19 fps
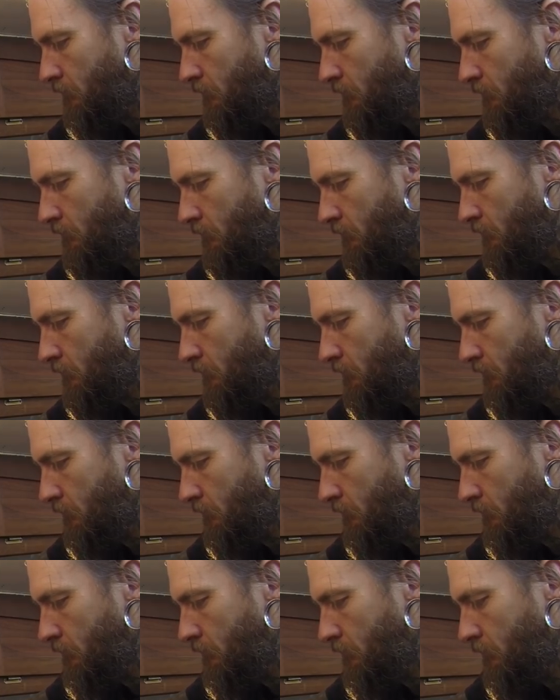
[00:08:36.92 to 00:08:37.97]

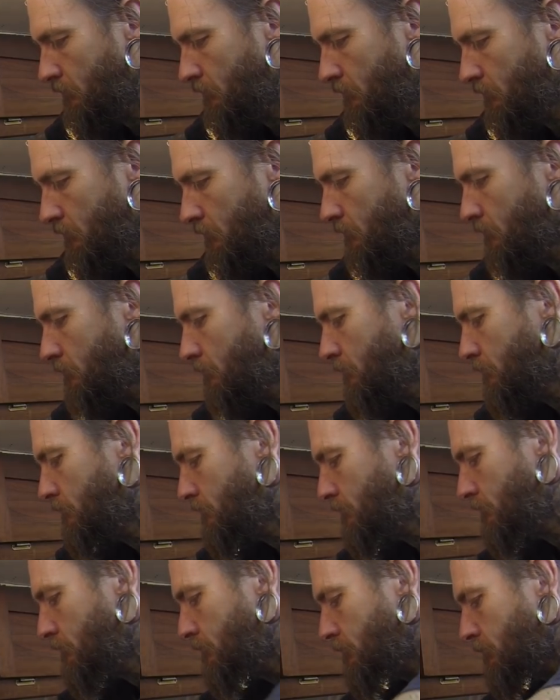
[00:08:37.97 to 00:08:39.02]

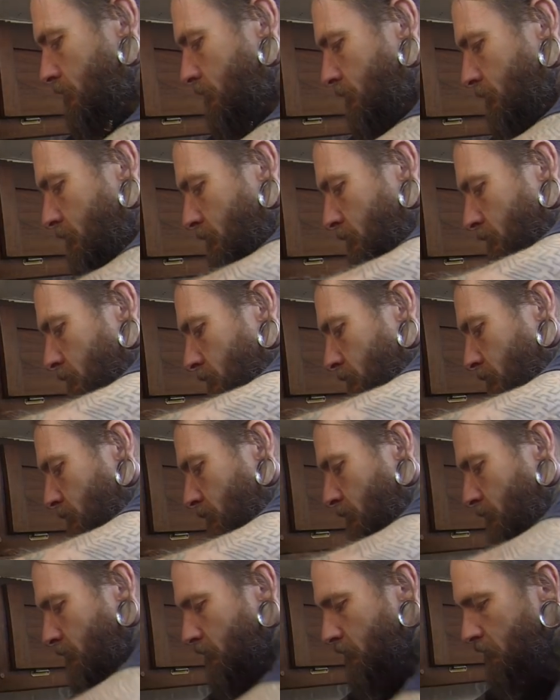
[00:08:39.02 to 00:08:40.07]

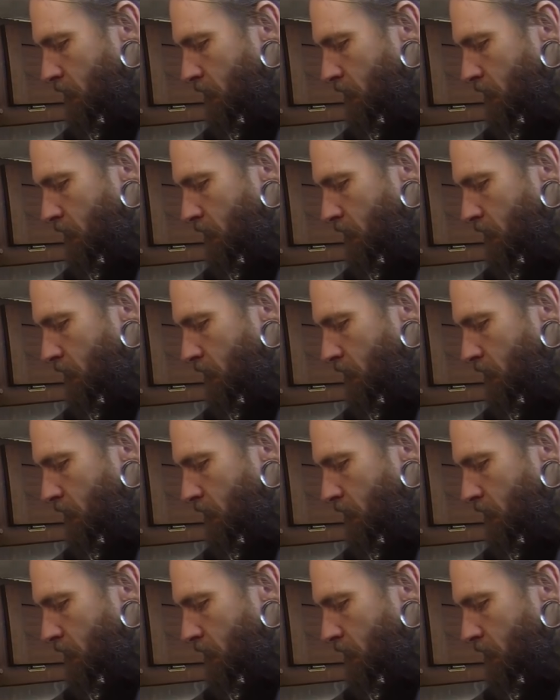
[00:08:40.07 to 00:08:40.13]
[no speech]